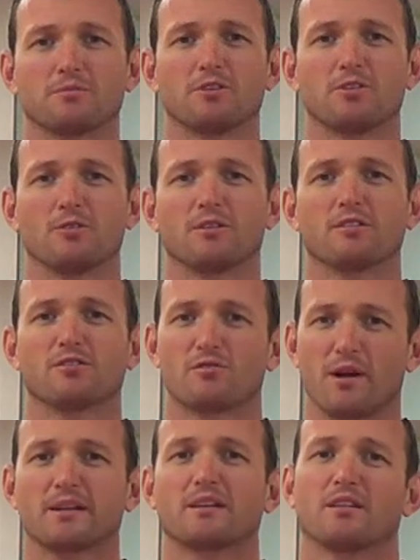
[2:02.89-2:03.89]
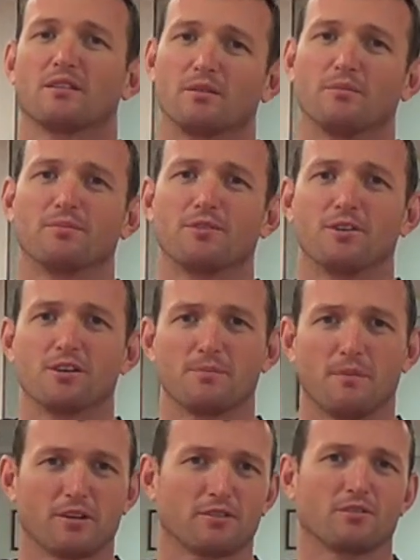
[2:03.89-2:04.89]
should do is strengthen the
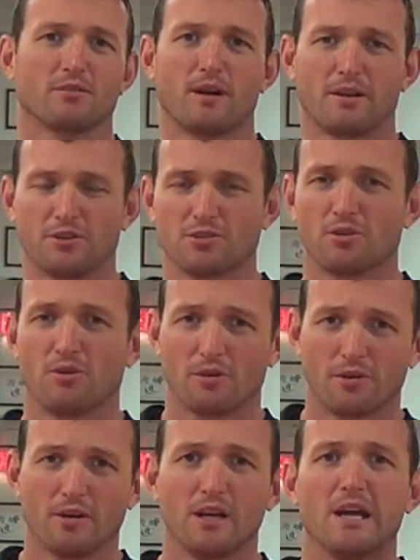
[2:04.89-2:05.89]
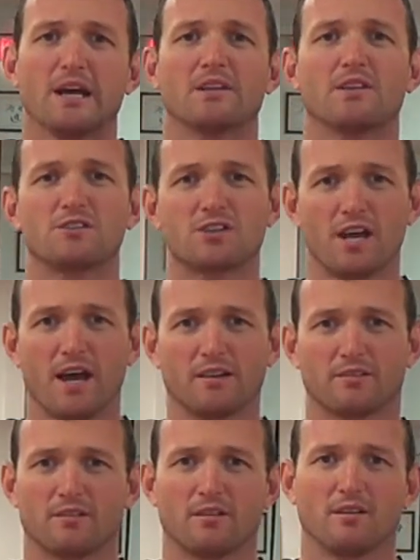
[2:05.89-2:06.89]
muscles around the shoulder, the
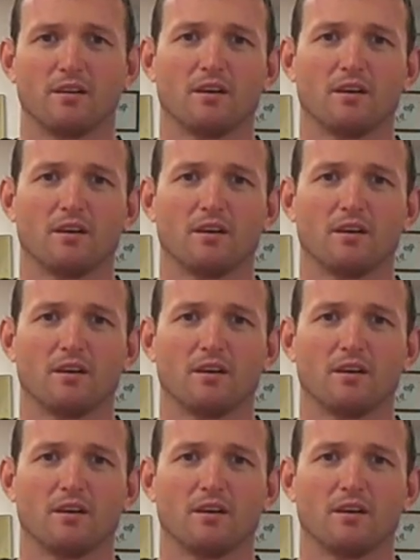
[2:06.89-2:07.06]
chest,